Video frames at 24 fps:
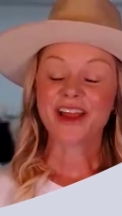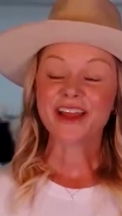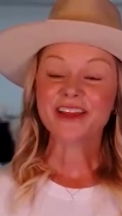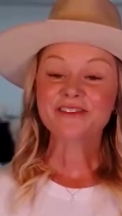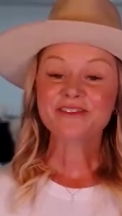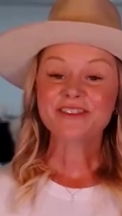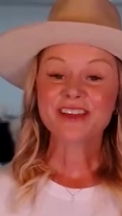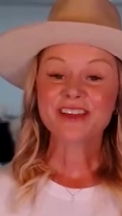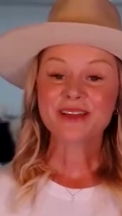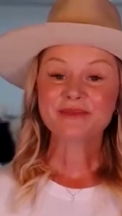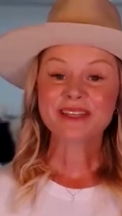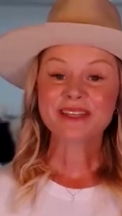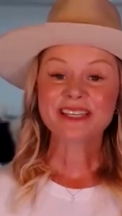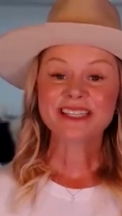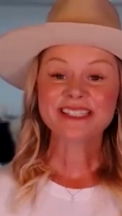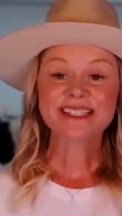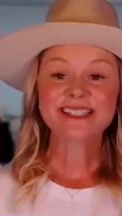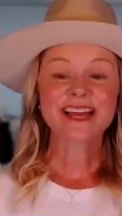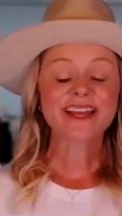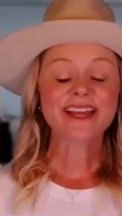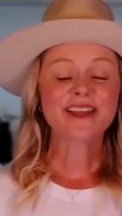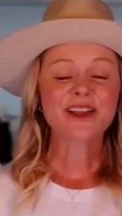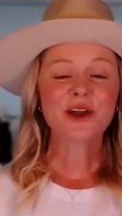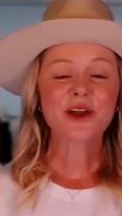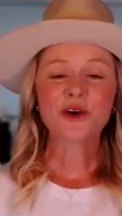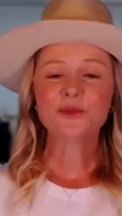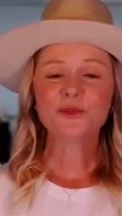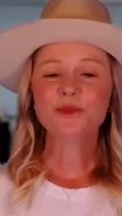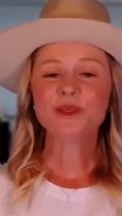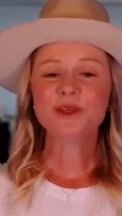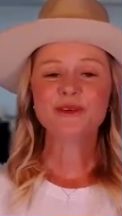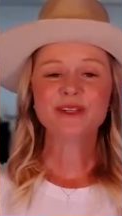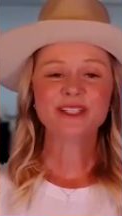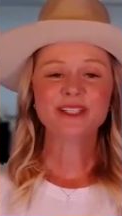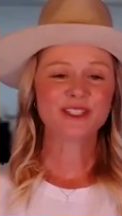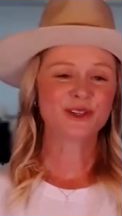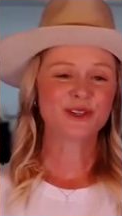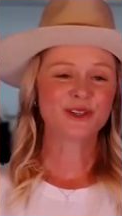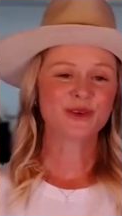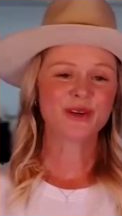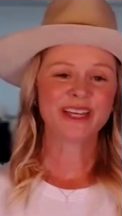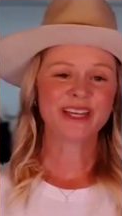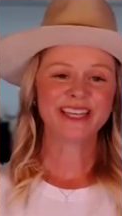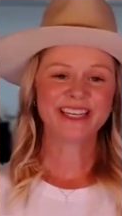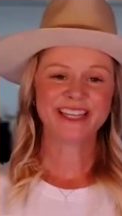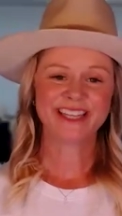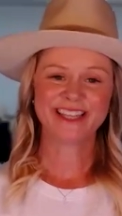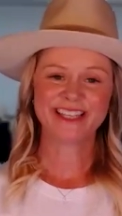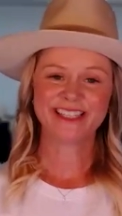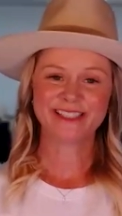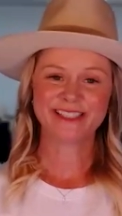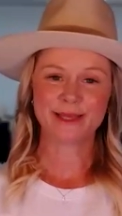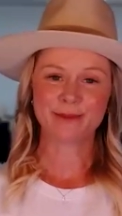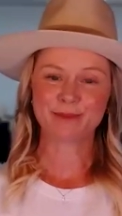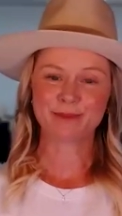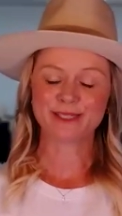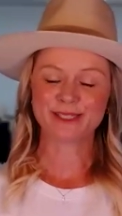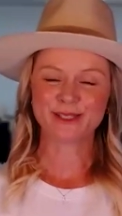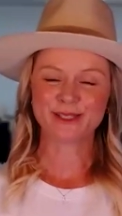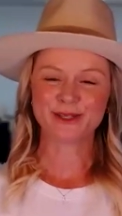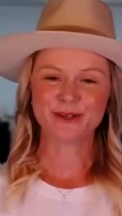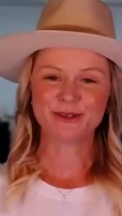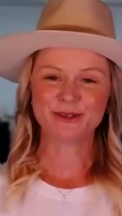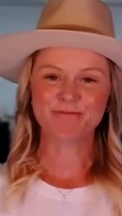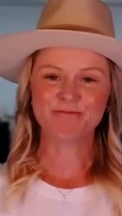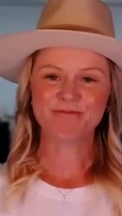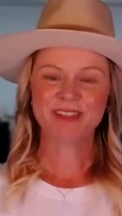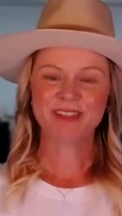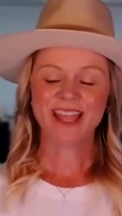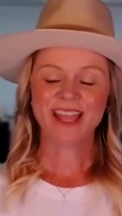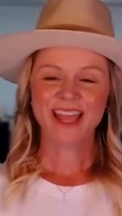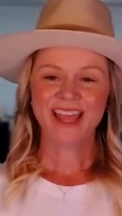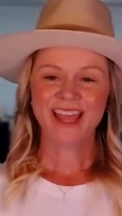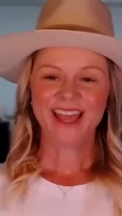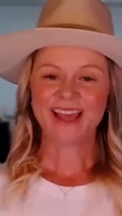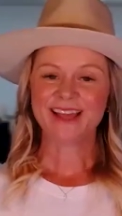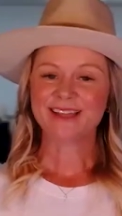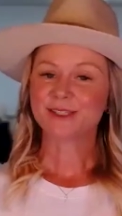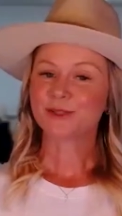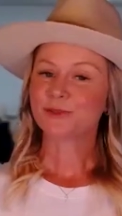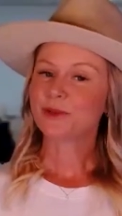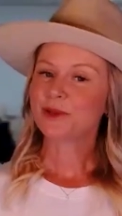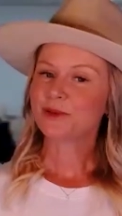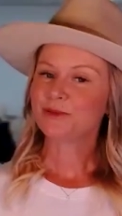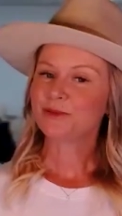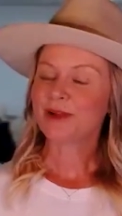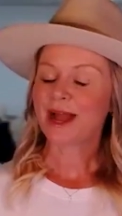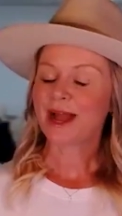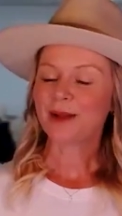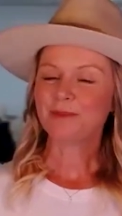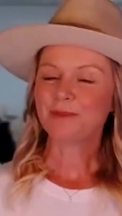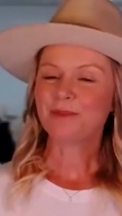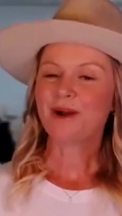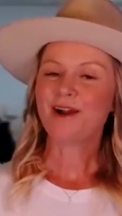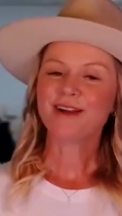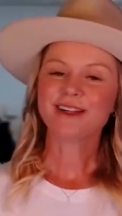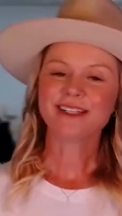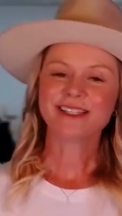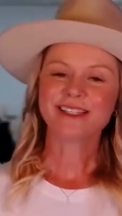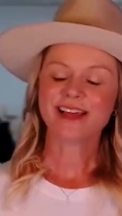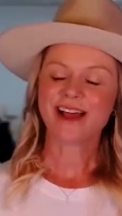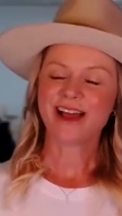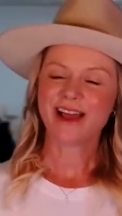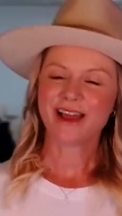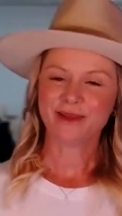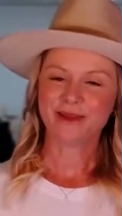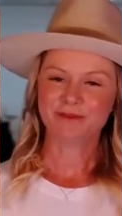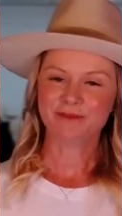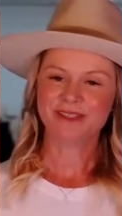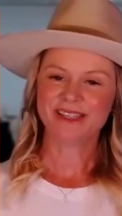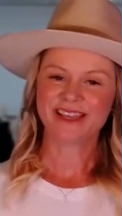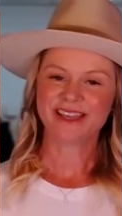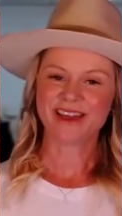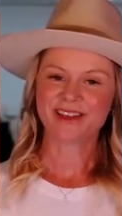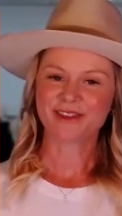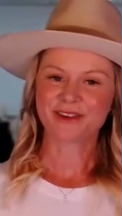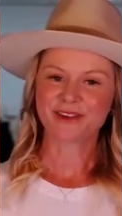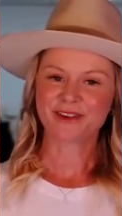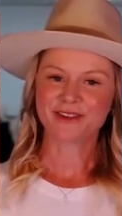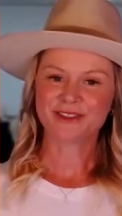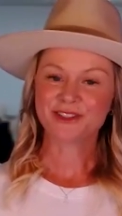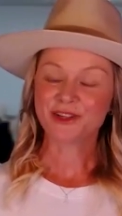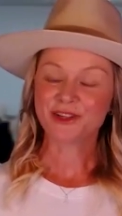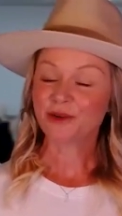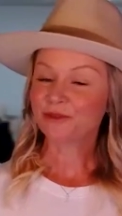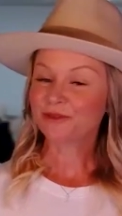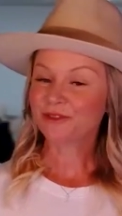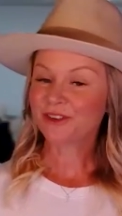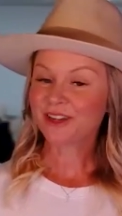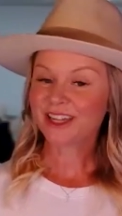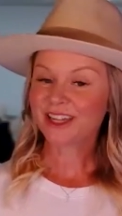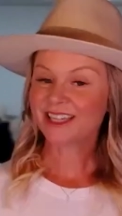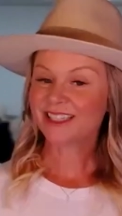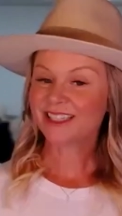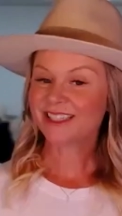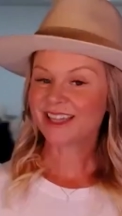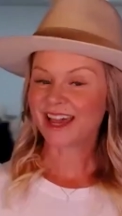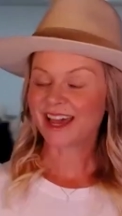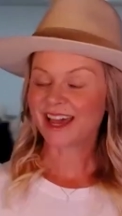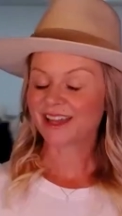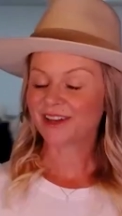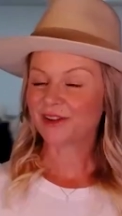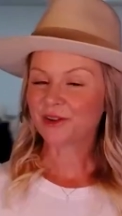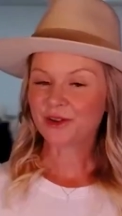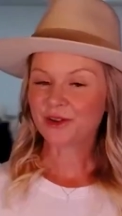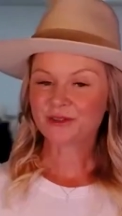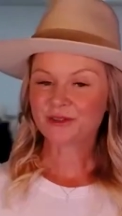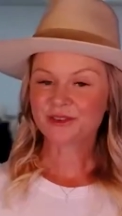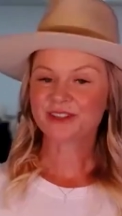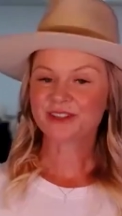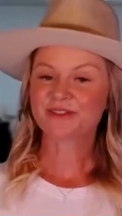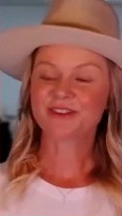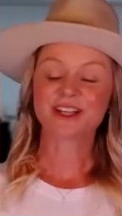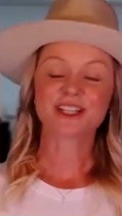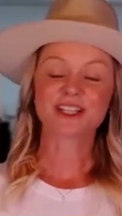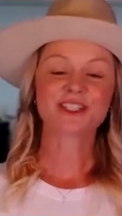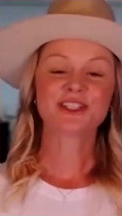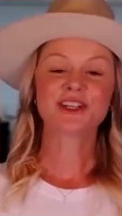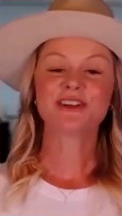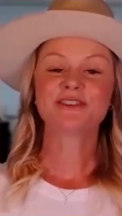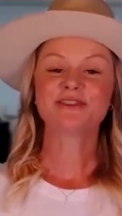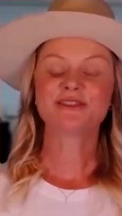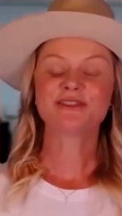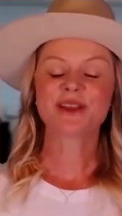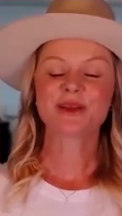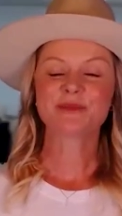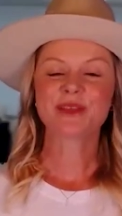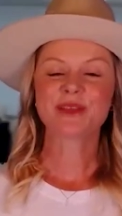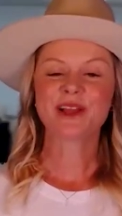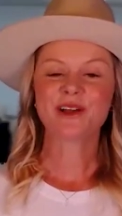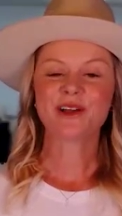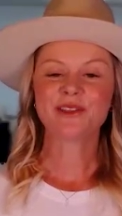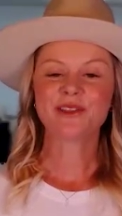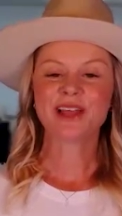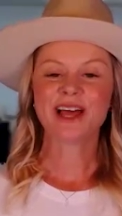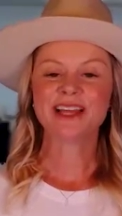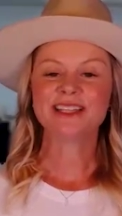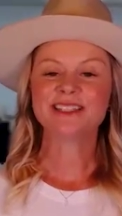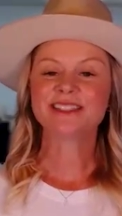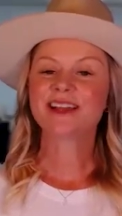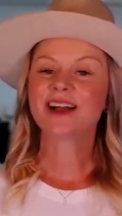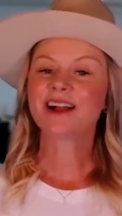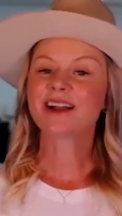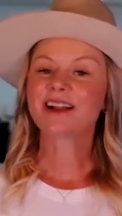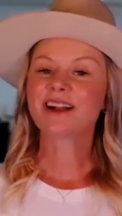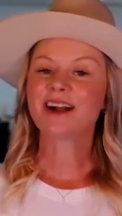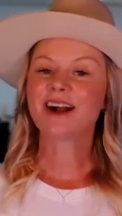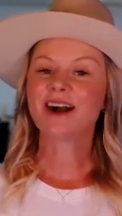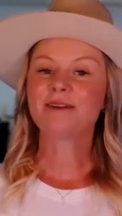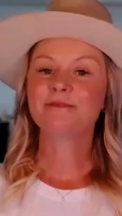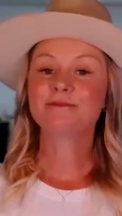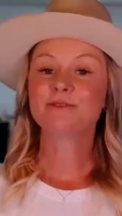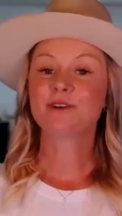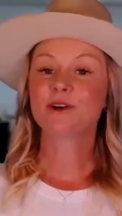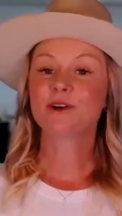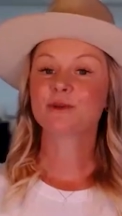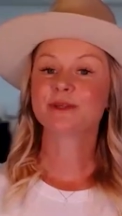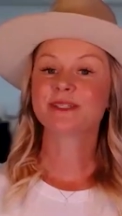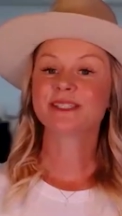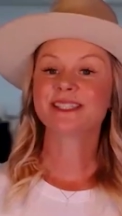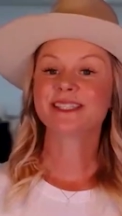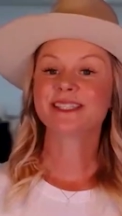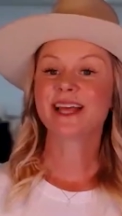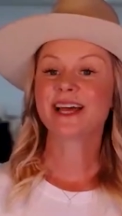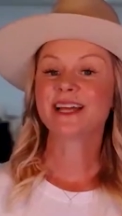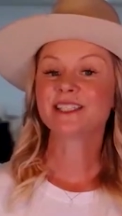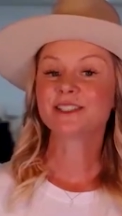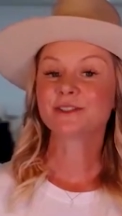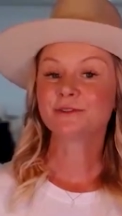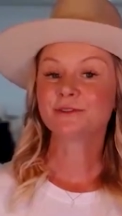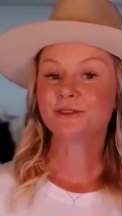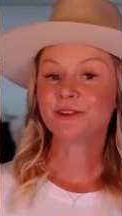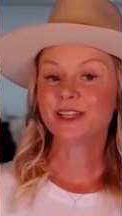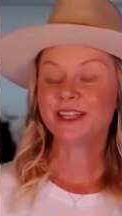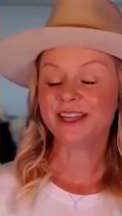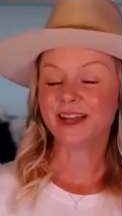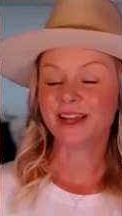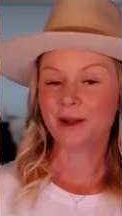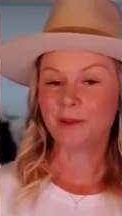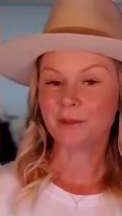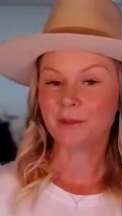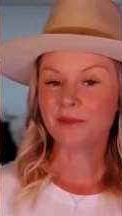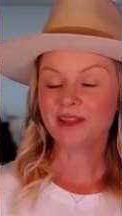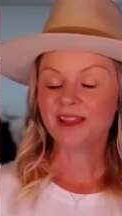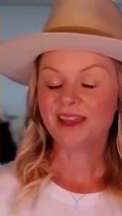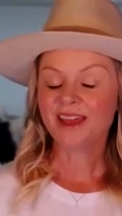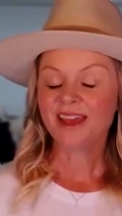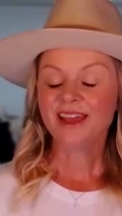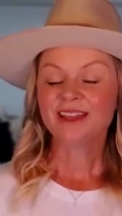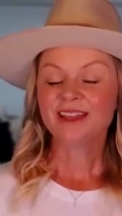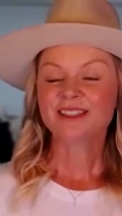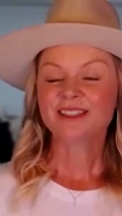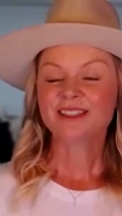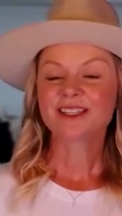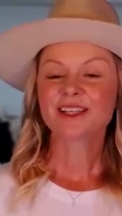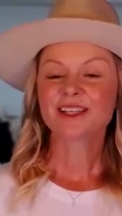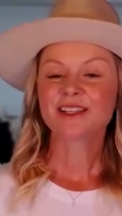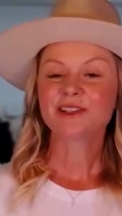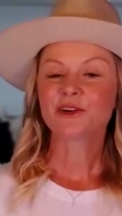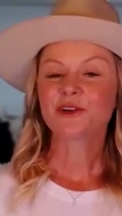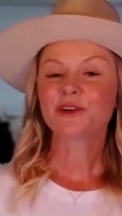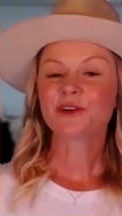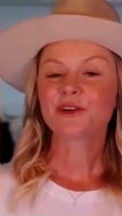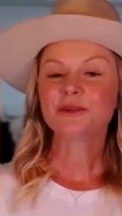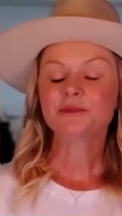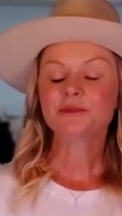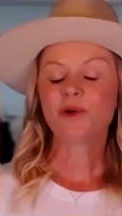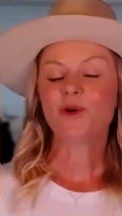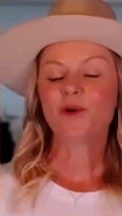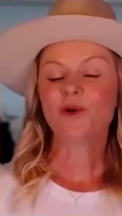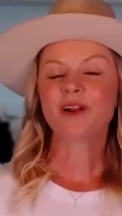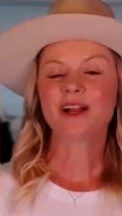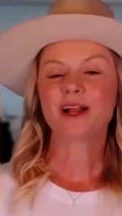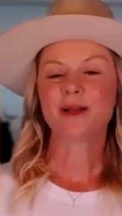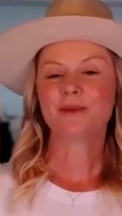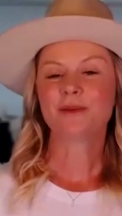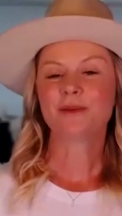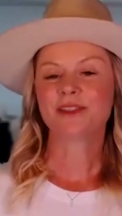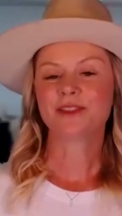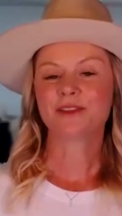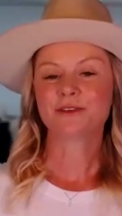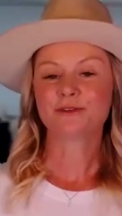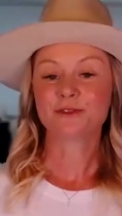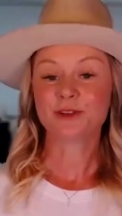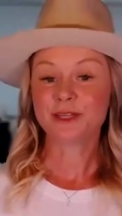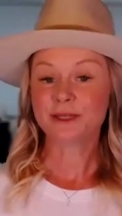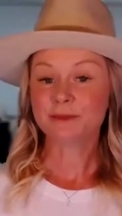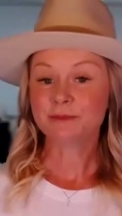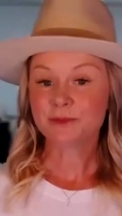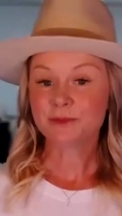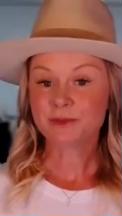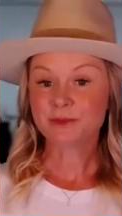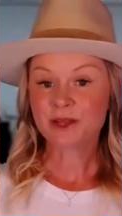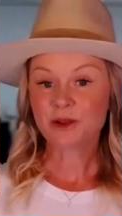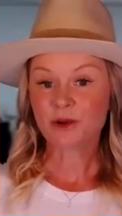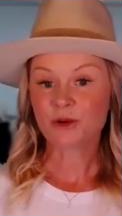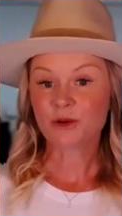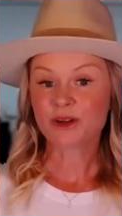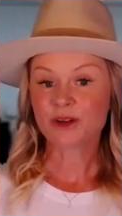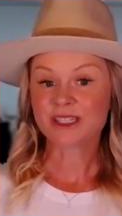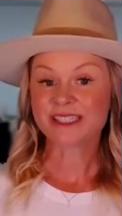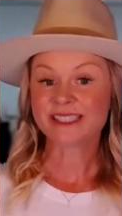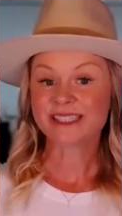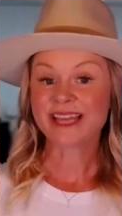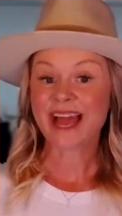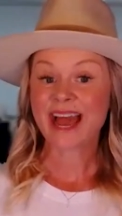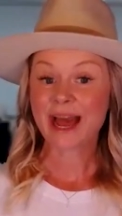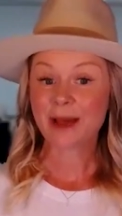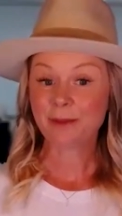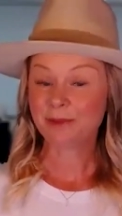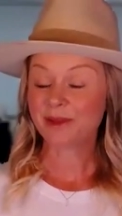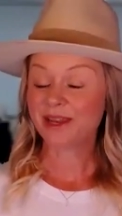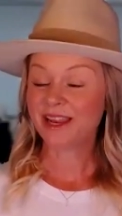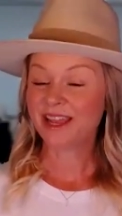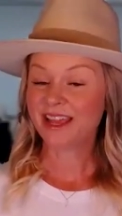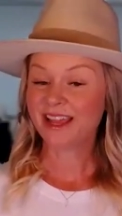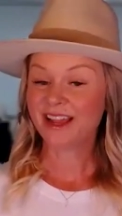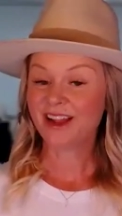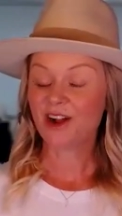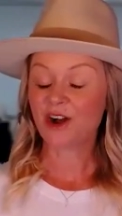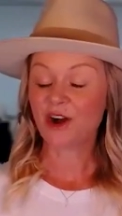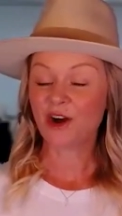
right, families, I hope you enjoyed this episode. As we wrap our time together, don't forget to head on over to freshstartfamilyonline.com/freedom to learn more about the Freedom to Be course happening